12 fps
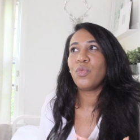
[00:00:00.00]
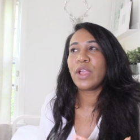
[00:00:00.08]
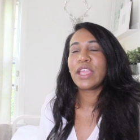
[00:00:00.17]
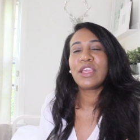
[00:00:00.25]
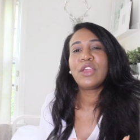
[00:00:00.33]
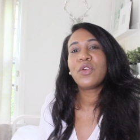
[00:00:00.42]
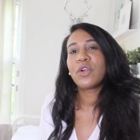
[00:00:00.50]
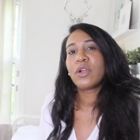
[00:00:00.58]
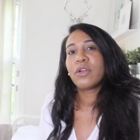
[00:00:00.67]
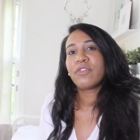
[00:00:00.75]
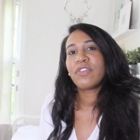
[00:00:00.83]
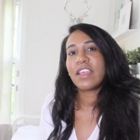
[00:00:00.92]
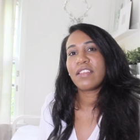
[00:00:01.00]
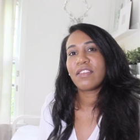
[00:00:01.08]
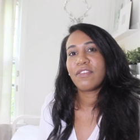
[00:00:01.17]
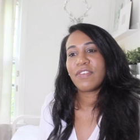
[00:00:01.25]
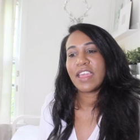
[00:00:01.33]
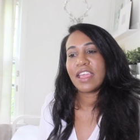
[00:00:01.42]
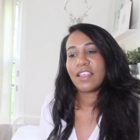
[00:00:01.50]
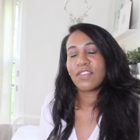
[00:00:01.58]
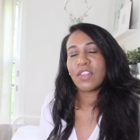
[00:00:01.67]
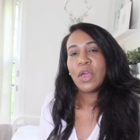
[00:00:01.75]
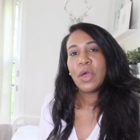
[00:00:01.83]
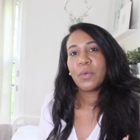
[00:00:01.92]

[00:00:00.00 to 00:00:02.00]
when you're face to face